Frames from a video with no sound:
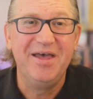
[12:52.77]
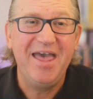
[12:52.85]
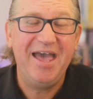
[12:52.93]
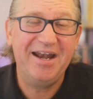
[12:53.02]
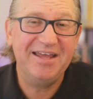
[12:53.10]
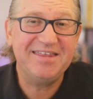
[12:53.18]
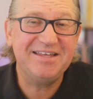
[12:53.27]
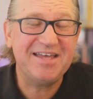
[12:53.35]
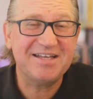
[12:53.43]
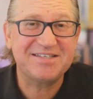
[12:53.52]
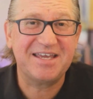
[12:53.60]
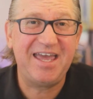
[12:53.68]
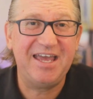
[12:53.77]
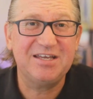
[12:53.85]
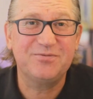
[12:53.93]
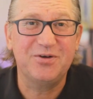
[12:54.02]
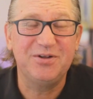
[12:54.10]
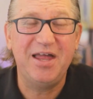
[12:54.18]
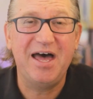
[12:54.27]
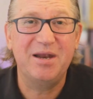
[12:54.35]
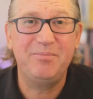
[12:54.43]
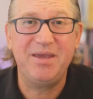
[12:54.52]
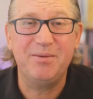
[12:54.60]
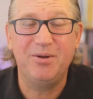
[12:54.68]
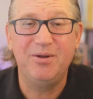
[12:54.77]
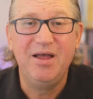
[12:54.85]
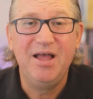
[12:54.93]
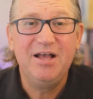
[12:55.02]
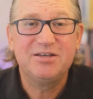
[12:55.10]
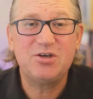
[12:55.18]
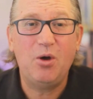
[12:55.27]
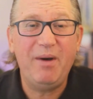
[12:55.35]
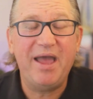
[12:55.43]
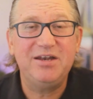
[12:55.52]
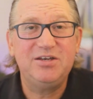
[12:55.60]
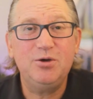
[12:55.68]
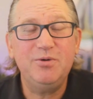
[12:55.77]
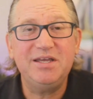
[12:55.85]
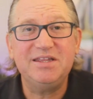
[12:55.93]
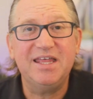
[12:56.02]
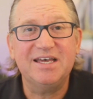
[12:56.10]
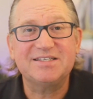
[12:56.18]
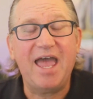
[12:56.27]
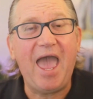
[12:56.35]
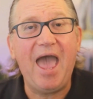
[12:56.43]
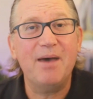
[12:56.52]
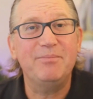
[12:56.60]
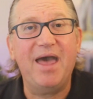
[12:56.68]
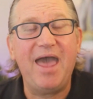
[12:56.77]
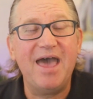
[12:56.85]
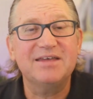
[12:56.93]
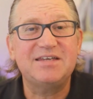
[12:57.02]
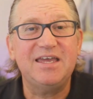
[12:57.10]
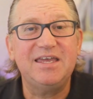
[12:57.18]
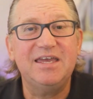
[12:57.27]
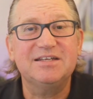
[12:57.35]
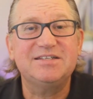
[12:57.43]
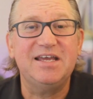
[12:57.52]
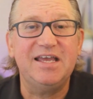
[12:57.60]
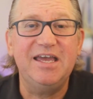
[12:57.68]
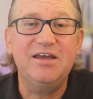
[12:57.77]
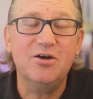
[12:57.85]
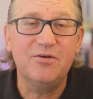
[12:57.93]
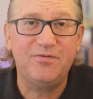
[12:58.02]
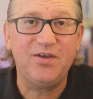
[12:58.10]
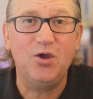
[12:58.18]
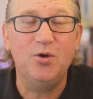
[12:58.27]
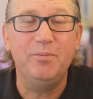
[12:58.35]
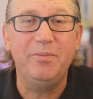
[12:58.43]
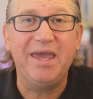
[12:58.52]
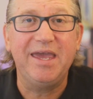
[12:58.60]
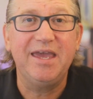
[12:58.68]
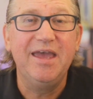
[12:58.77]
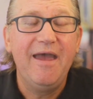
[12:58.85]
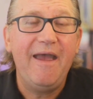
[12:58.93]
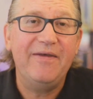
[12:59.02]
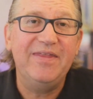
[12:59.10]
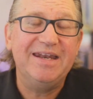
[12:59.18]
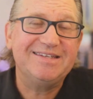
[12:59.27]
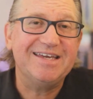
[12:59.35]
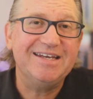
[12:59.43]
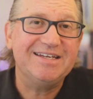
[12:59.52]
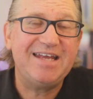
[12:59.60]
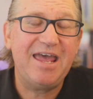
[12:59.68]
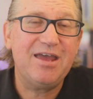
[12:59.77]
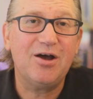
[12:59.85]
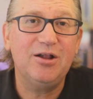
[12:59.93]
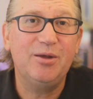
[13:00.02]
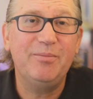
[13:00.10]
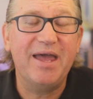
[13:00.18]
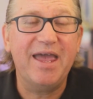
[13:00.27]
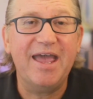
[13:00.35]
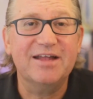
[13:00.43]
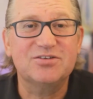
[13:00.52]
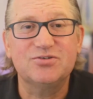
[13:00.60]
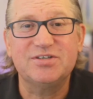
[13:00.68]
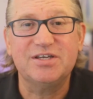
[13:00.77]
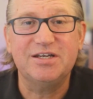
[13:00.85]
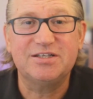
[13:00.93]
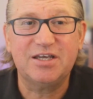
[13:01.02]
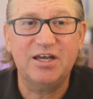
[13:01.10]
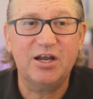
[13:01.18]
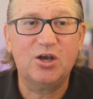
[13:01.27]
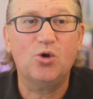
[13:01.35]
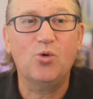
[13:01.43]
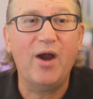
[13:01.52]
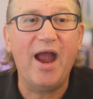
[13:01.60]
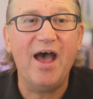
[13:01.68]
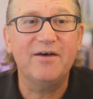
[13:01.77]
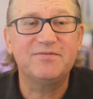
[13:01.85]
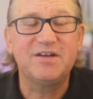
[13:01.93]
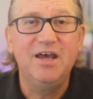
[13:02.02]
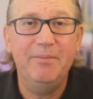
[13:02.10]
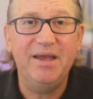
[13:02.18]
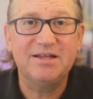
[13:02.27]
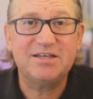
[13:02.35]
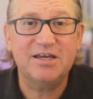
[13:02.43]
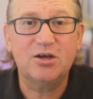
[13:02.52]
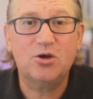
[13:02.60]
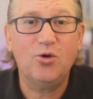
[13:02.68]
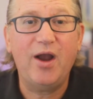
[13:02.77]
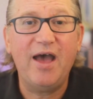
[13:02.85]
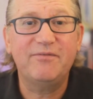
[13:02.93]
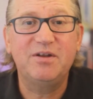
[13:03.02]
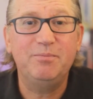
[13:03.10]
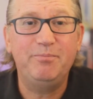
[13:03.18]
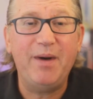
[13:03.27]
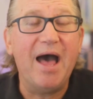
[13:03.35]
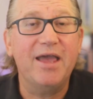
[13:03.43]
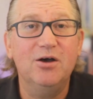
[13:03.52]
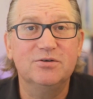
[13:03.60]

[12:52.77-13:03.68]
And I think that's the case for a lot of people. So by doing this, I am asking it to interview me, and then it's going to take all of my answers, and it's going to craft bios